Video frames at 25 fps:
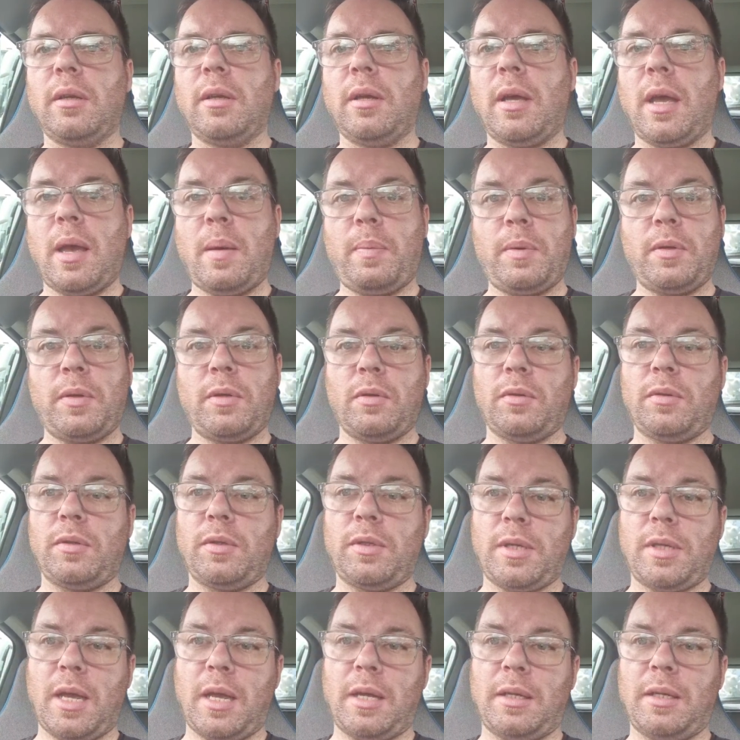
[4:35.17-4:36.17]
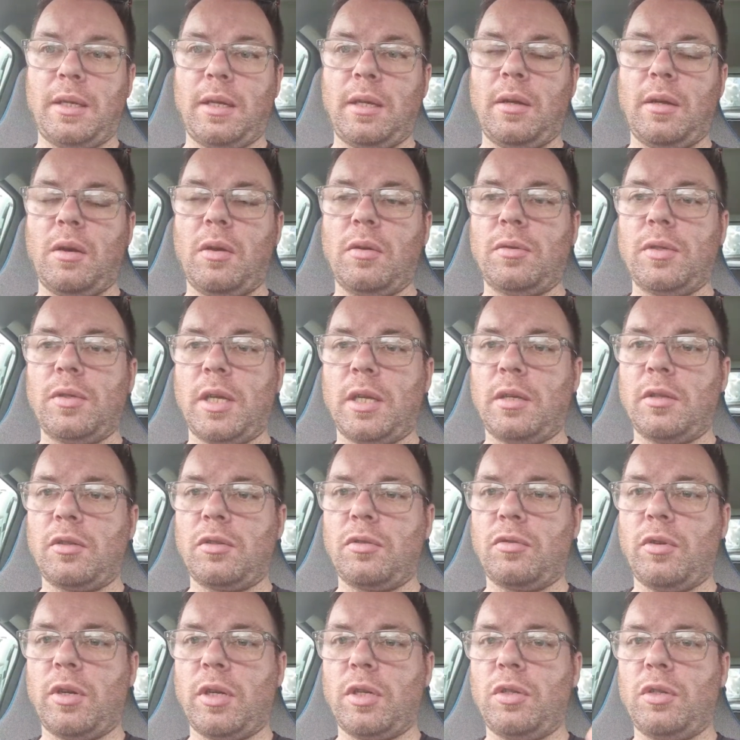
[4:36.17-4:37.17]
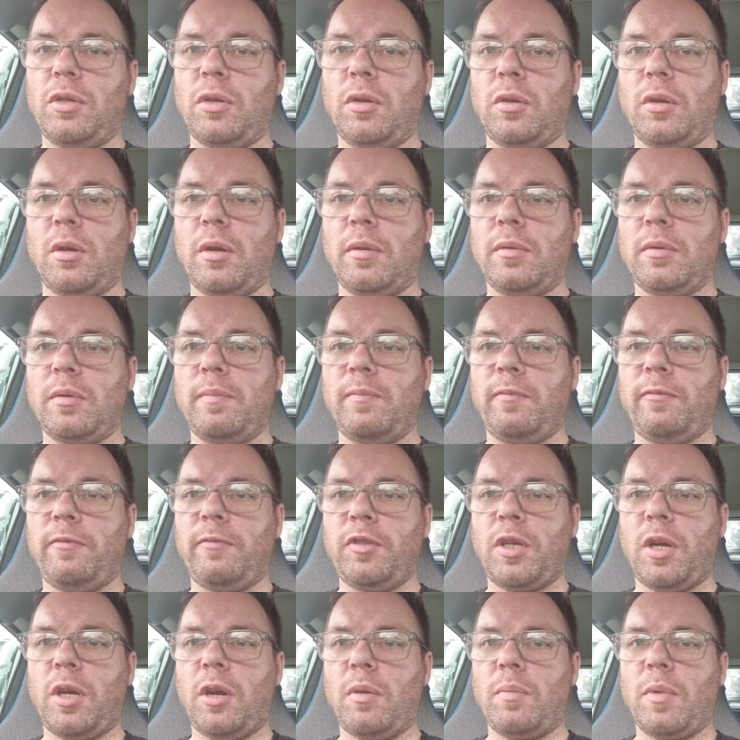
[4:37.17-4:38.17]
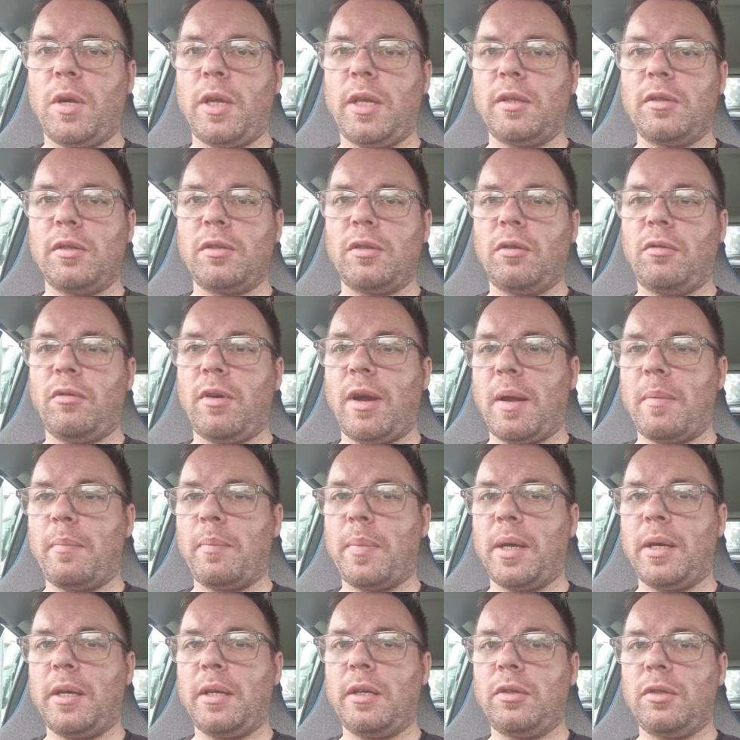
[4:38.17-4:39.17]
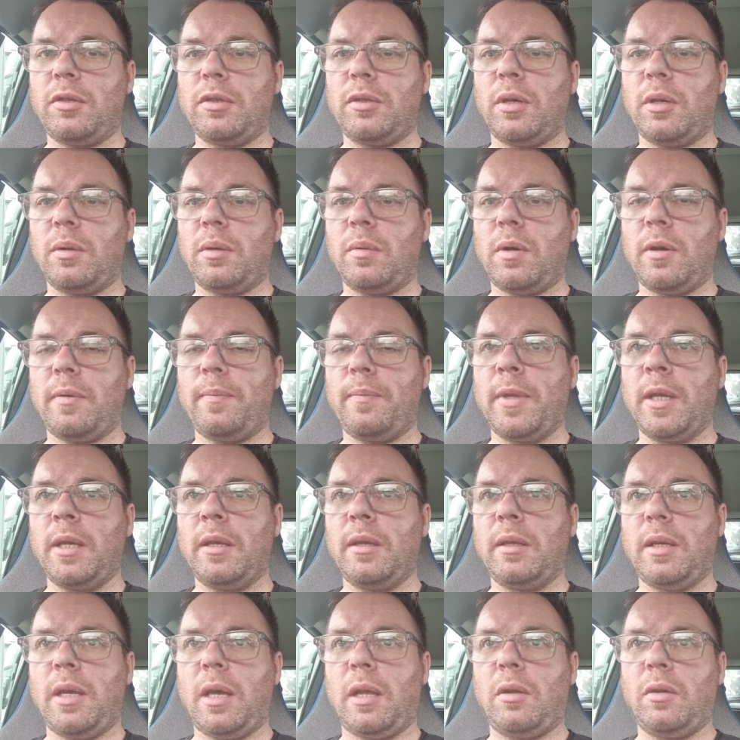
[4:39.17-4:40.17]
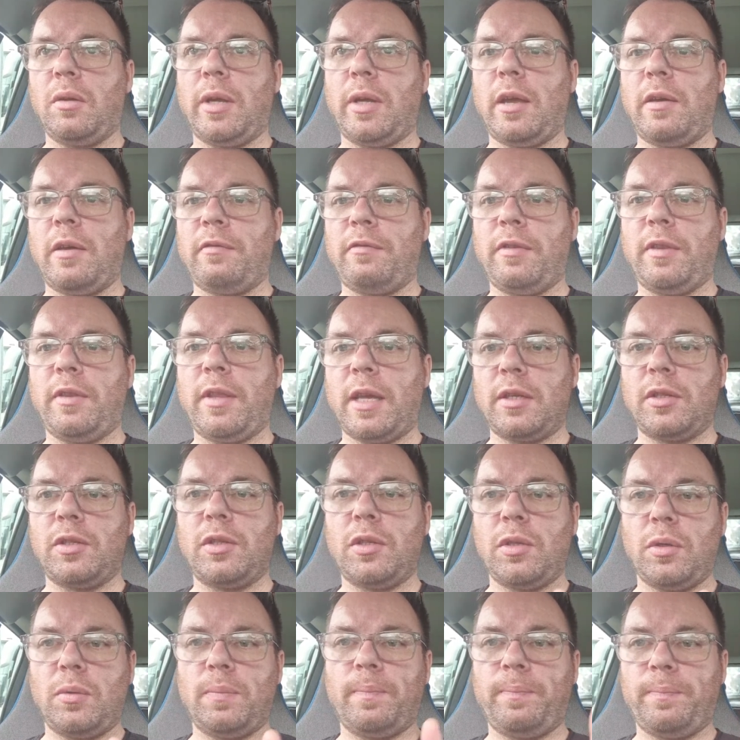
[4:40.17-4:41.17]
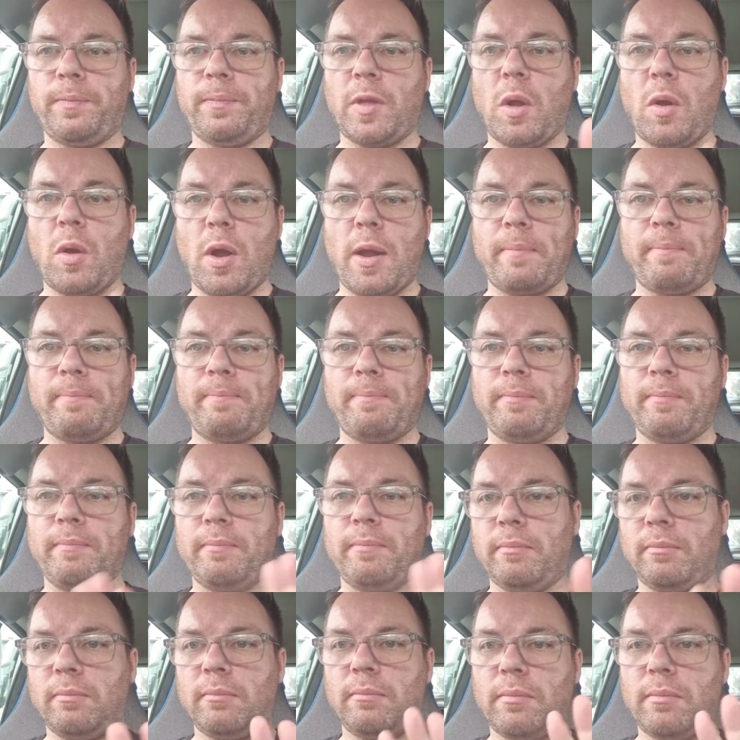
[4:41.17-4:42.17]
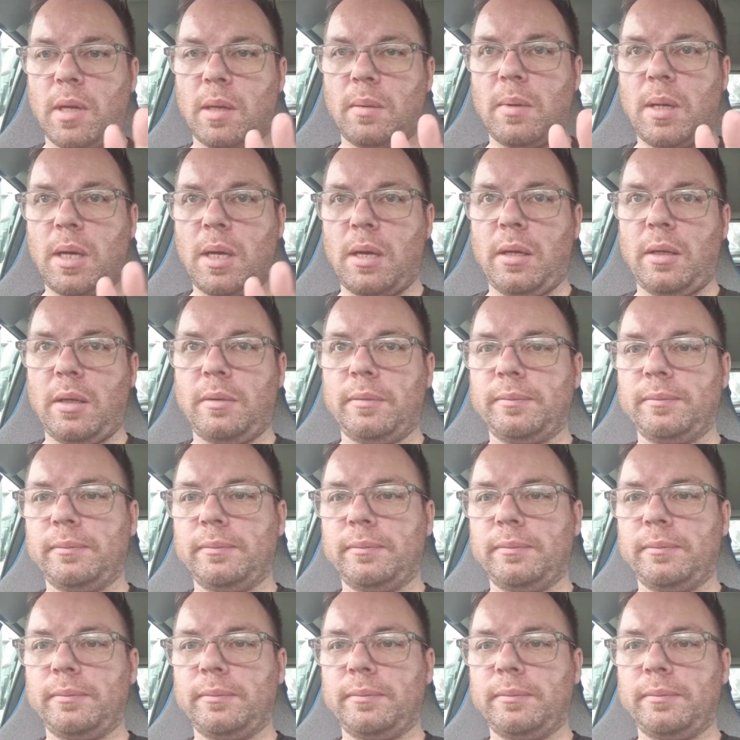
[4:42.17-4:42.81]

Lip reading: happened on Saturday, I'll take a screenshot and I'll share it on my Instagram page. So yeah, look out for that soon. All right, bye bye.